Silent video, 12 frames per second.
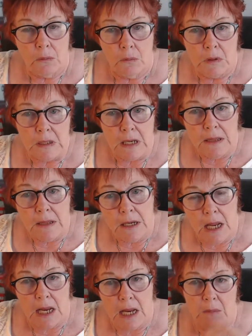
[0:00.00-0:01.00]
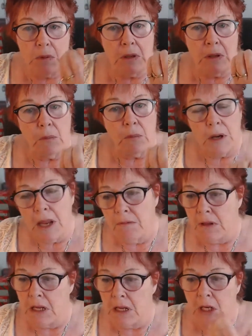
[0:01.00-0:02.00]
Say the name,
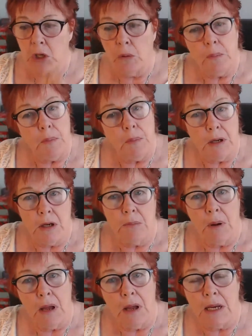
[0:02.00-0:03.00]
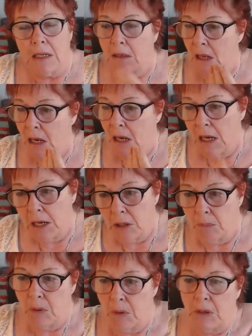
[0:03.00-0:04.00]
whatever, in your mind. Let
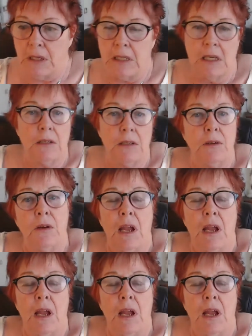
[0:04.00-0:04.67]
your body tell you